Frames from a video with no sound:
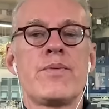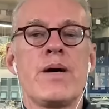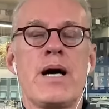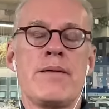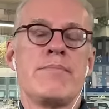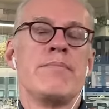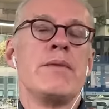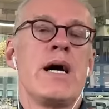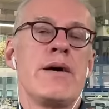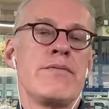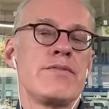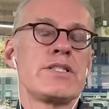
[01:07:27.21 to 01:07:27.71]

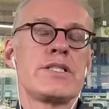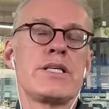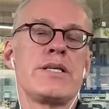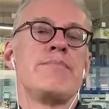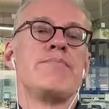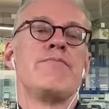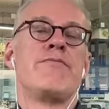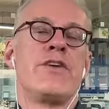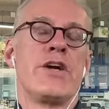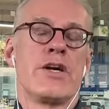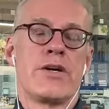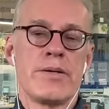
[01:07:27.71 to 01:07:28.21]
I'm
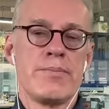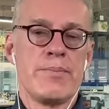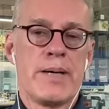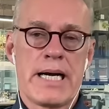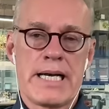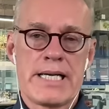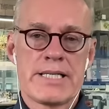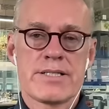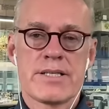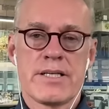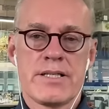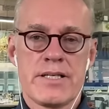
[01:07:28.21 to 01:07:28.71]
obviously very
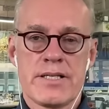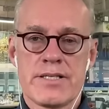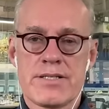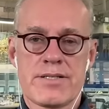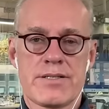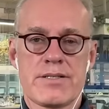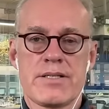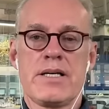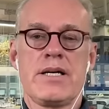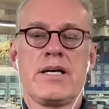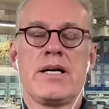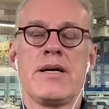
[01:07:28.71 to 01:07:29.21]
biased on
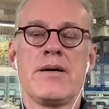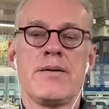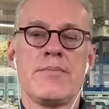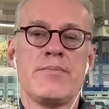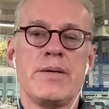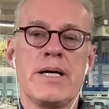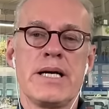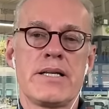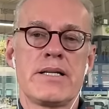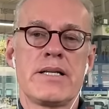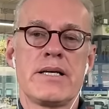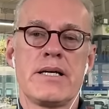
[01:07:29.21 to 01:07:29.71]
this, uh,
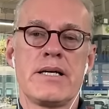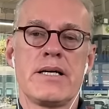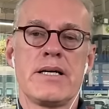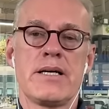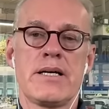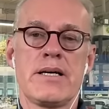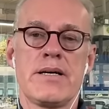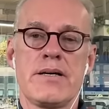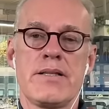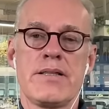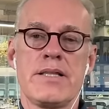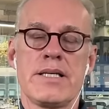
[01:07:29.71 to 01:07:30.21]
but
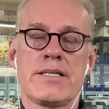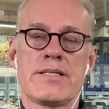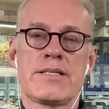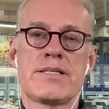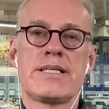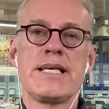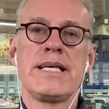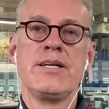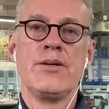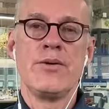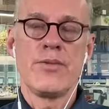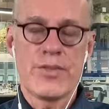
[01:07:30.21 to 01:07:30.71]
the
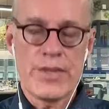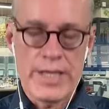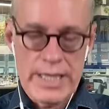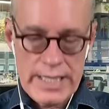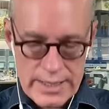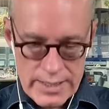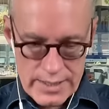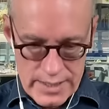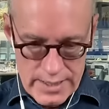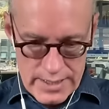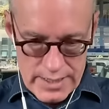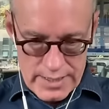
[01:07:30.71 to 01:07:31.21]
single
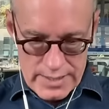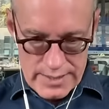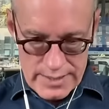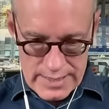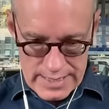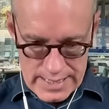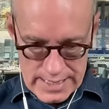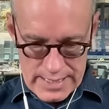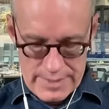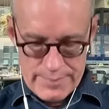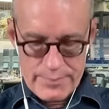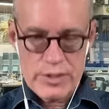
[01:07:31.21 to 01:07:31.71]
thing
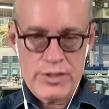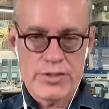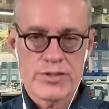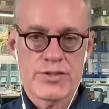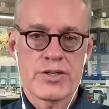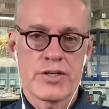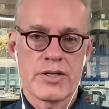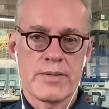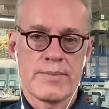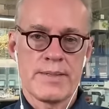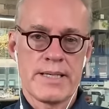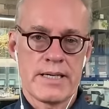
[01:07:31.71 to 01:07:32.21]
that I'm
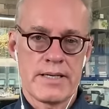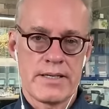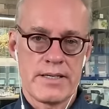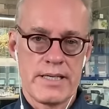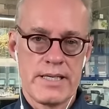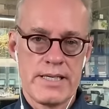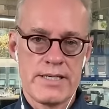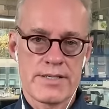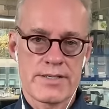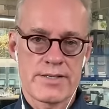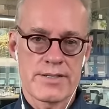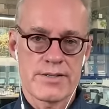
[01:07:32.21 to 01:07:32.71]
concerned about
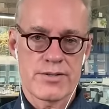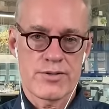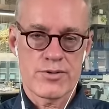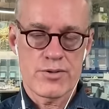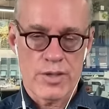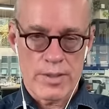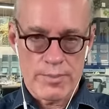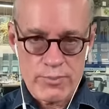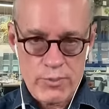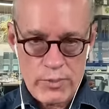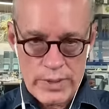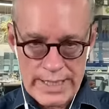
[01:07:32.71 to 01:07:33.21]
is
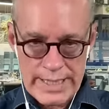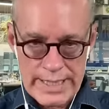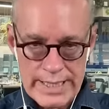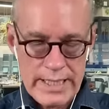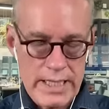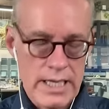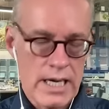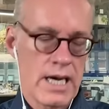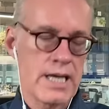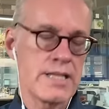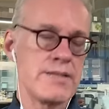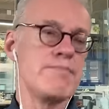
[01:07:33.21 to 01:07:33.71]
Trump winning
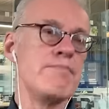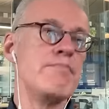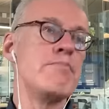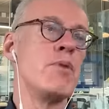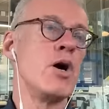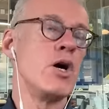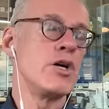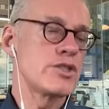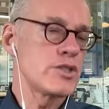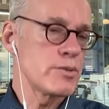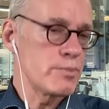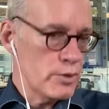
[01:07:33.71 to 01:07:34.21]
on
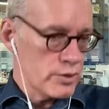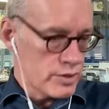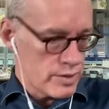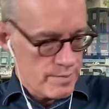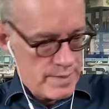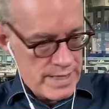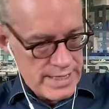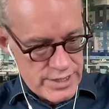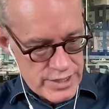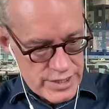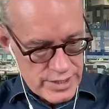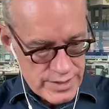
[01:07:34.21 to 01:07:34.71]
multiple
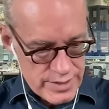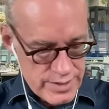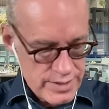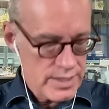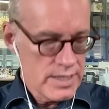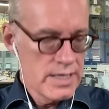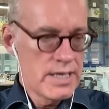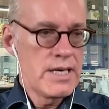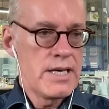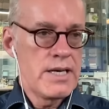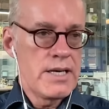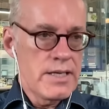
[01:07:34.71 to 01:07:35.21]
dimensions,
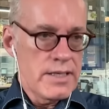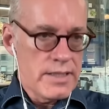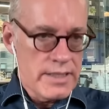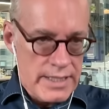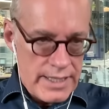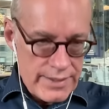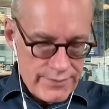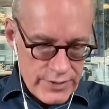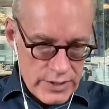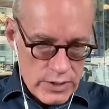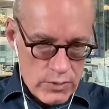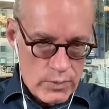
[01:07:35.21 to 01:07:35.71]

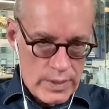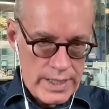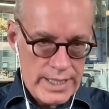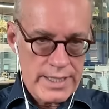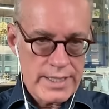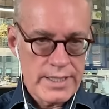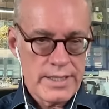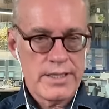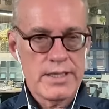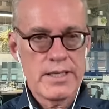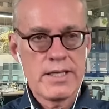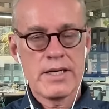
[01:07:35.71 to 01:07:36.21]
giving
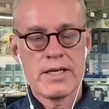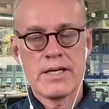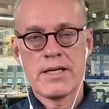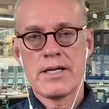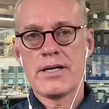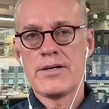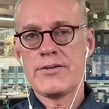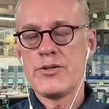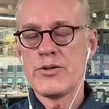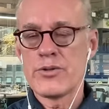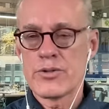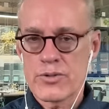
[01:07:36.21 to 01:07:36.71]
away
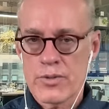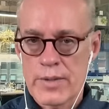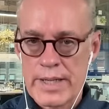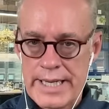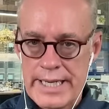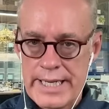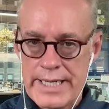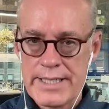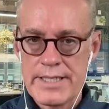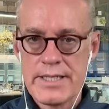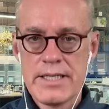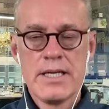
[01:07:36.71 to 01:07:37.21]
uh,
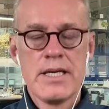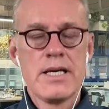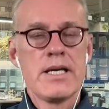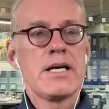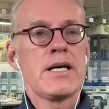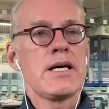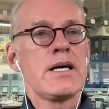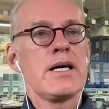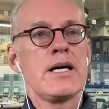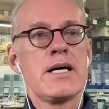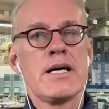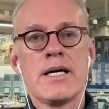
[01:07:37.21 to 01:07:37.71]
Ukraine,
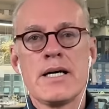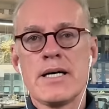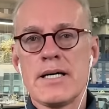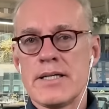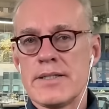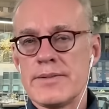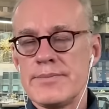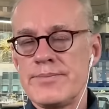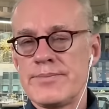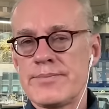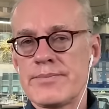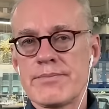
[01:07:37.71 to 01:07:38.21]

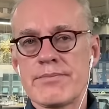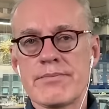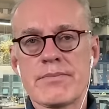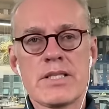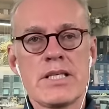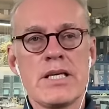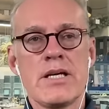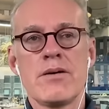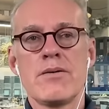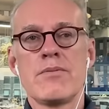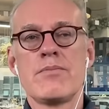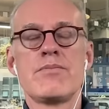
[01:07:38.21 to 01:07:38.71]
uh,
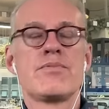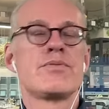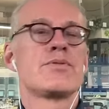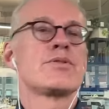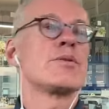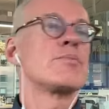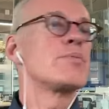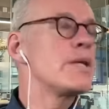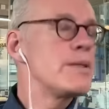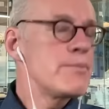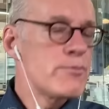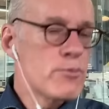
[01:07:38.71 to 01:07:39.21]
you know,
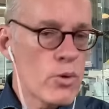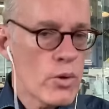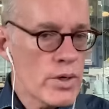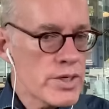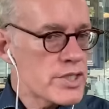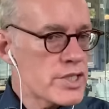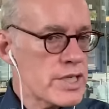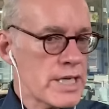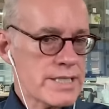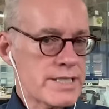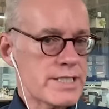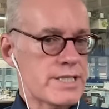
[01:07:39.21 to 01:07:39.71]
Supreme Court
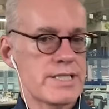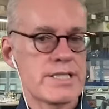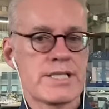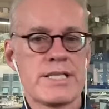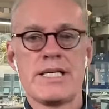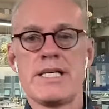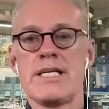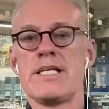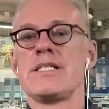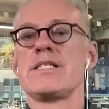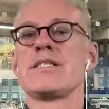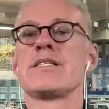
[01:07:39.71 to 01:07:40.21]

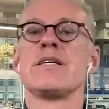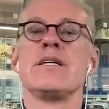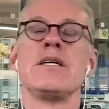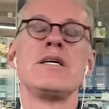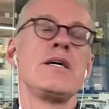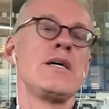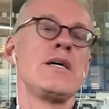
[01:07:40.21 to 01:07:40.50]
justices,